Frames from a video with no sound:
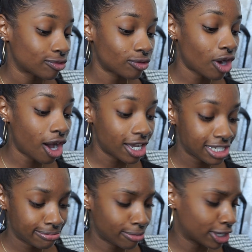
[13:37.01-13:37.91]

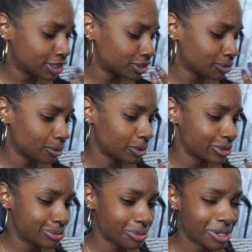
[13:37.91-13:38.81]
Ross,
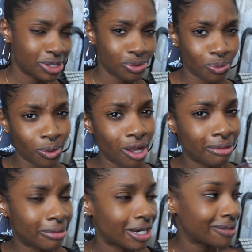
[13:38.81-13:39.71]
Marshalls, we went to
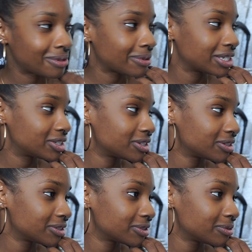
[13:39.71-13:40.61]
Walmart, we went
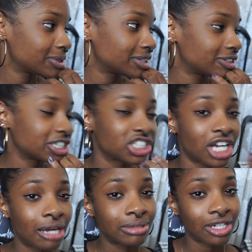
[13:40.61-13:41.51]
to, we literally
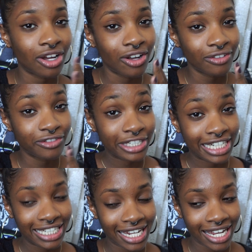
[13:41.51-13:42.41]
shopped all
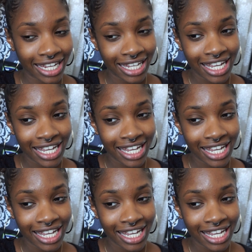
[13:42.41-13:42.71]
freaking day.